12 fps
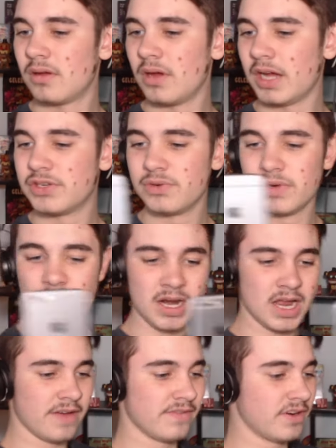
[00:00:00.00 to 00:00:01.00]
I do not
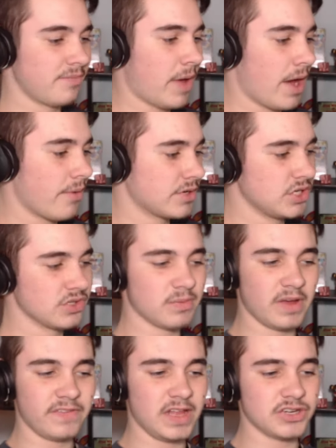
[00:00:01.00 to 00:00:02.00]
have enough power to use my
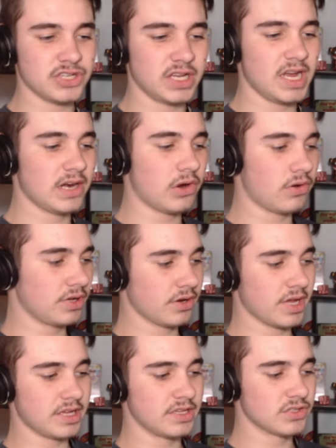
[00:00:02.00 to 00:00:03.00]
flashlight at all.
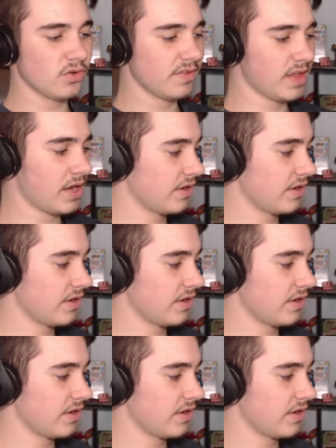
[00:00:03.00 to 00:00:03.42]
Okay, he's over there.